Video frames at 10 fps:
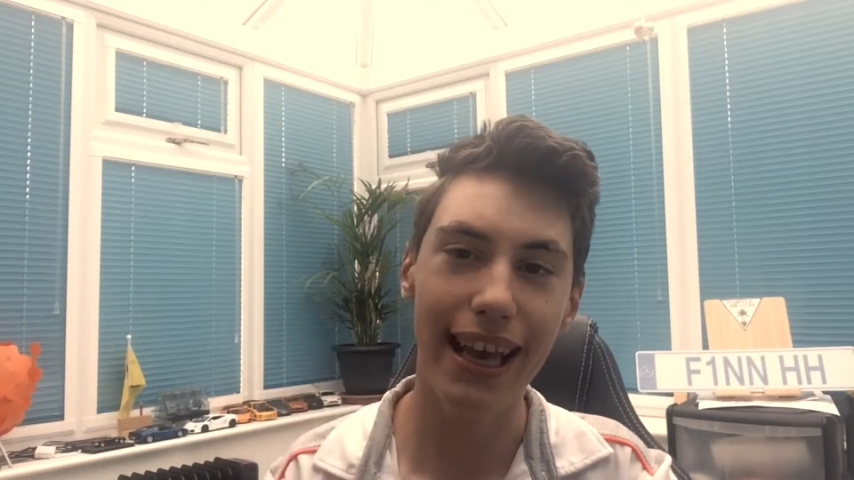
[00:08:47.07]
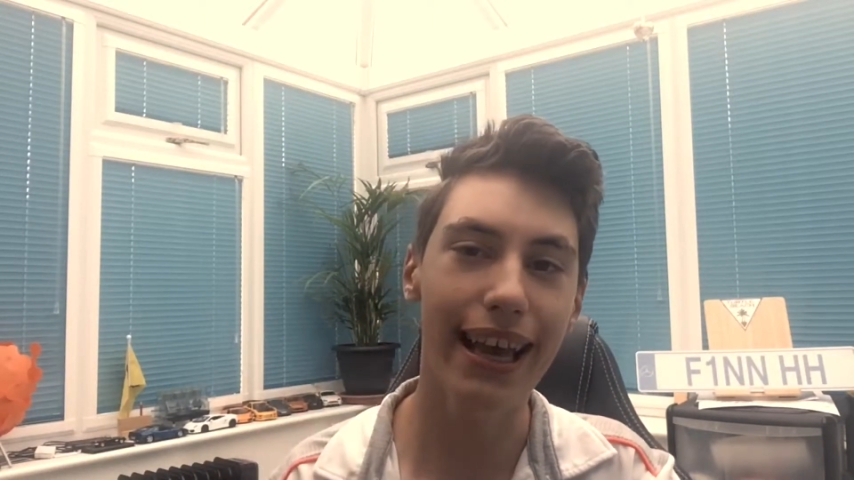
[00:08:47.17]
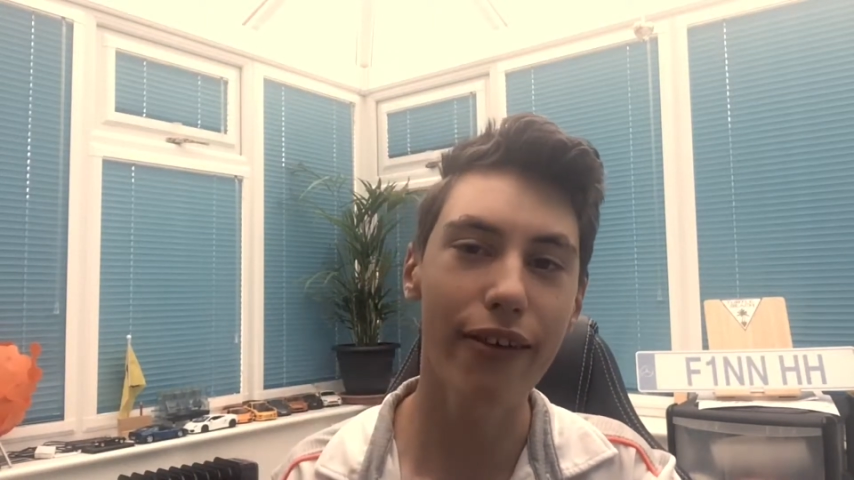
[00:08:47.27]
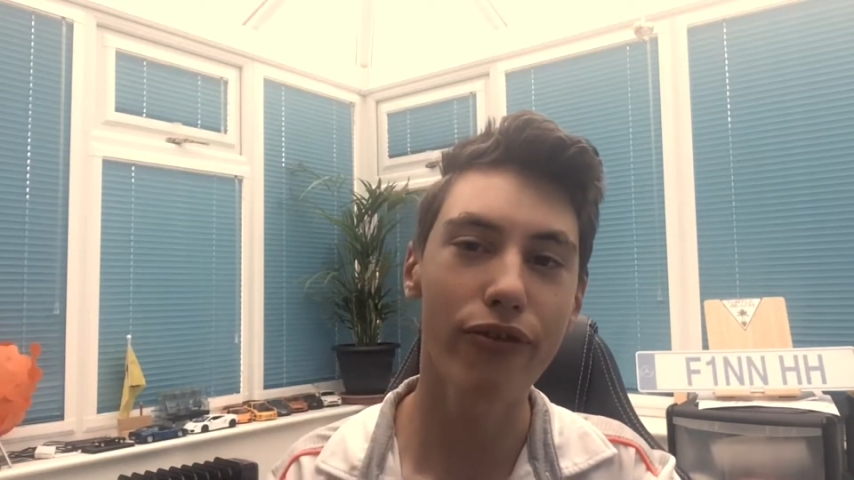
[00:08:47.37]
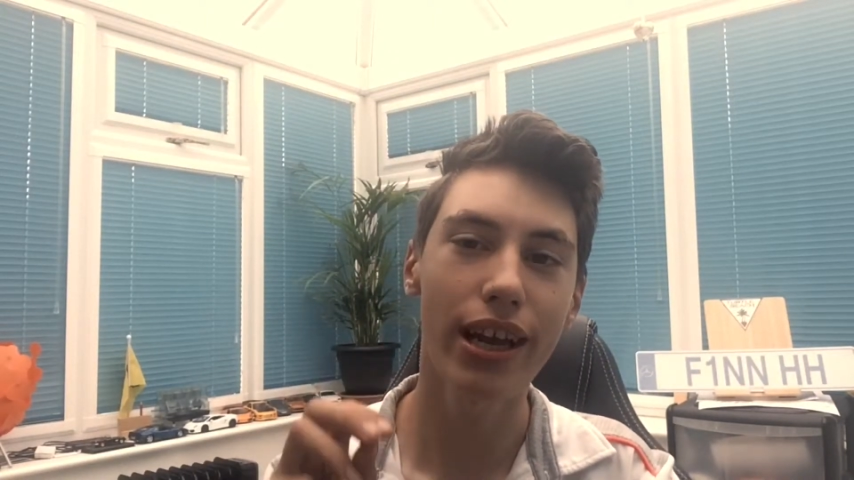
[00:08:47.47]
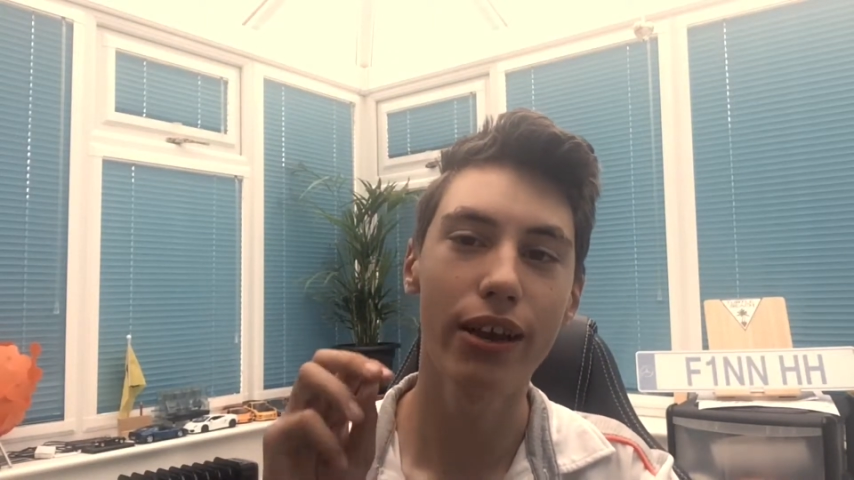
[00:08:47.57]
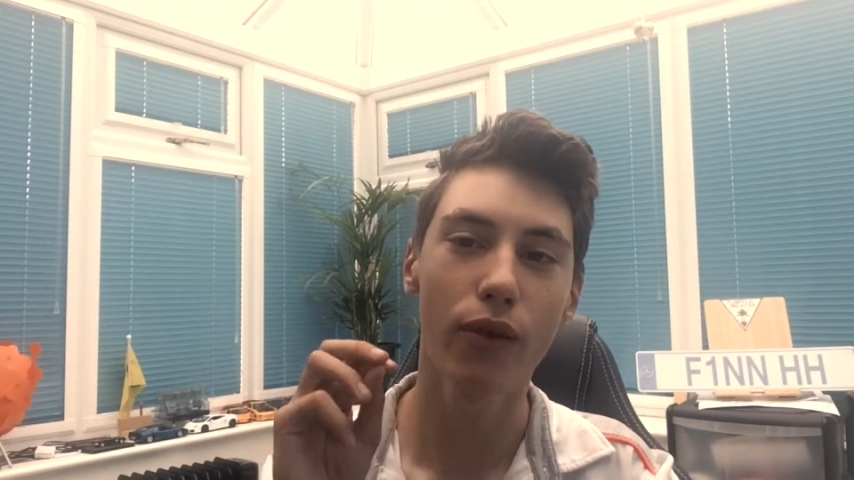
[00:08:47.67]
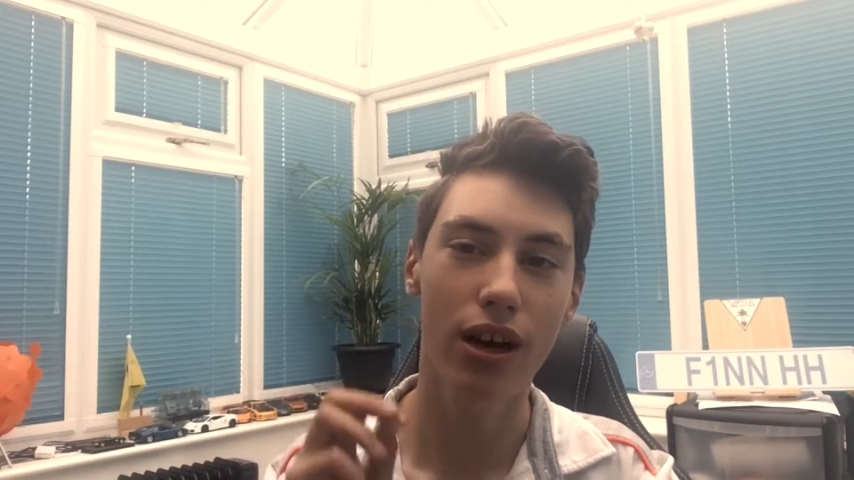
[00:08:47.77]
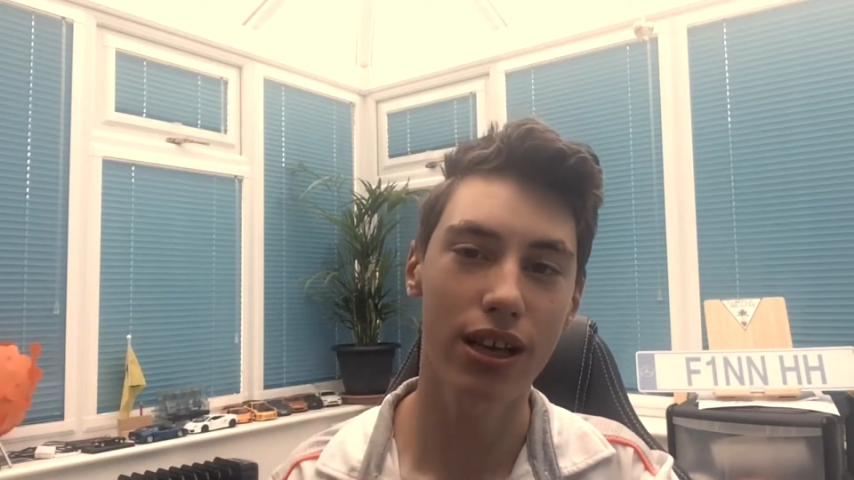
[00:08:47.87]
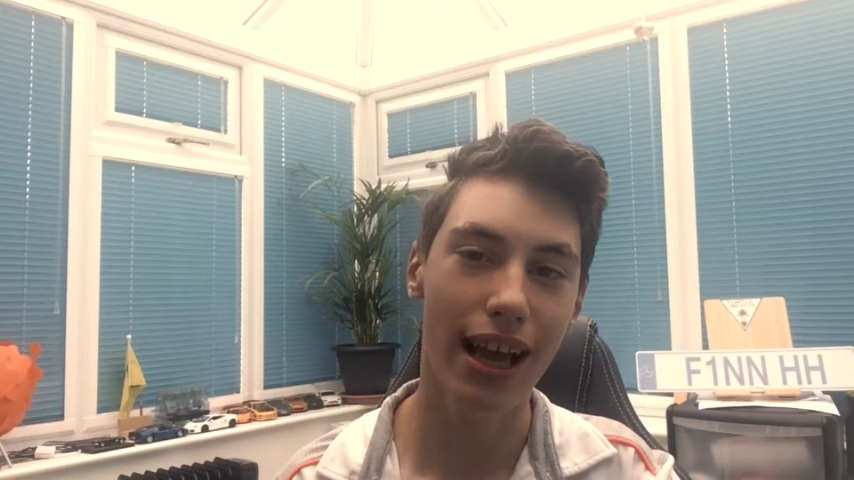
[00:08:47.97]
Even a
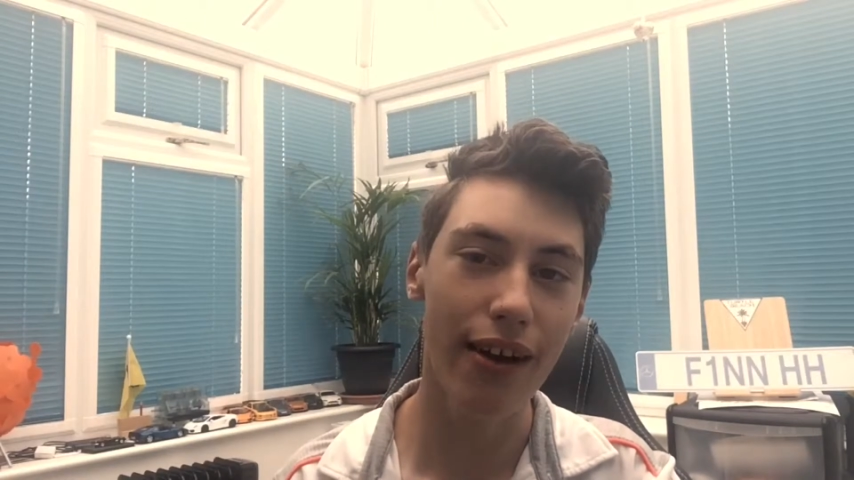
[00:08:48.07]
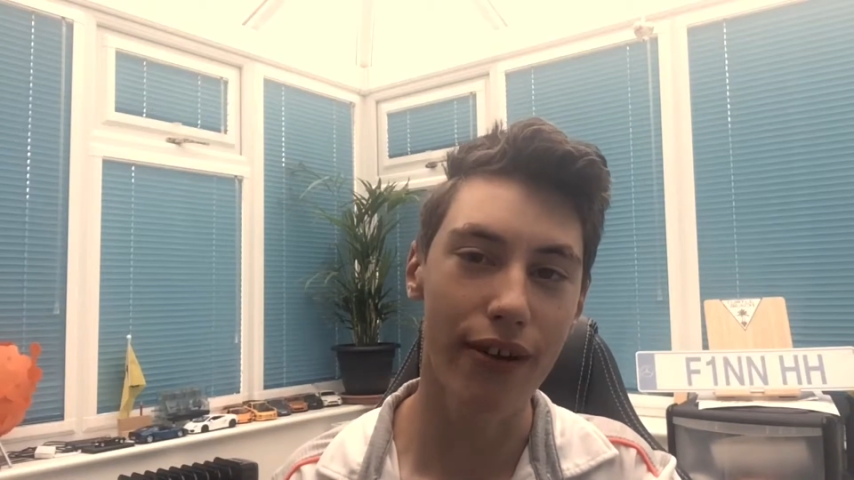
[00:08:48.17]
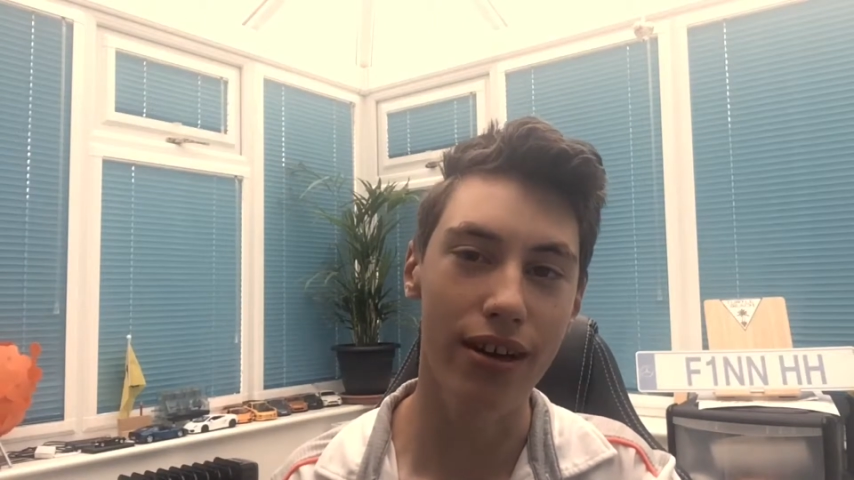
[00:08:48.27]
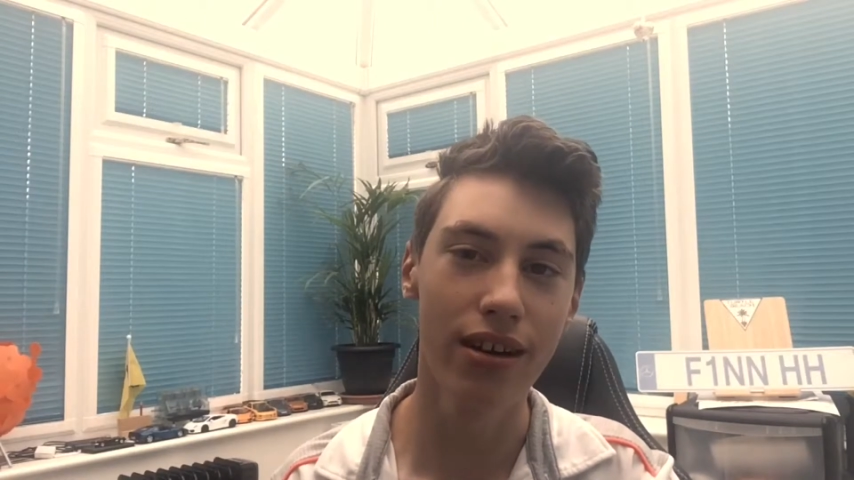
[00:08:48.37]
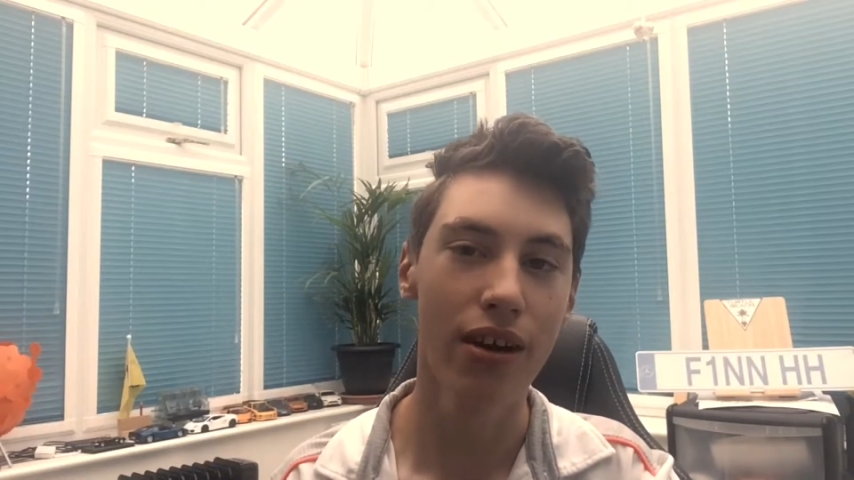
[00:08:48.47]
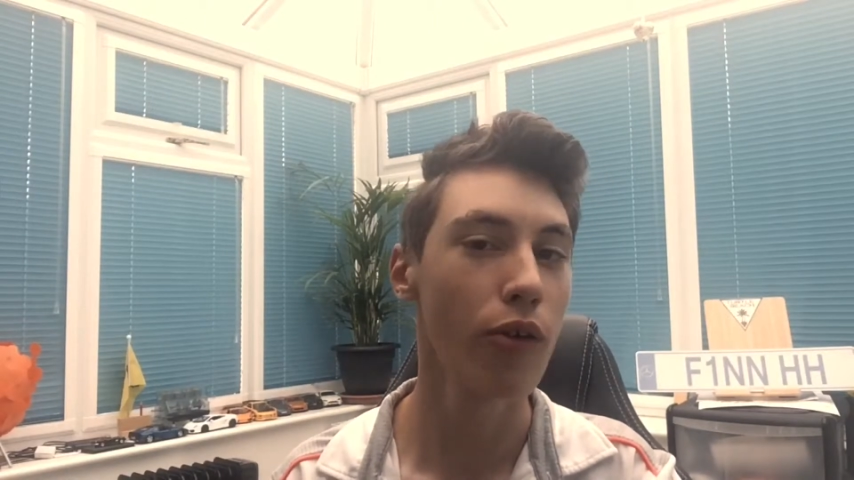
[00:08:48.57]
McLaren,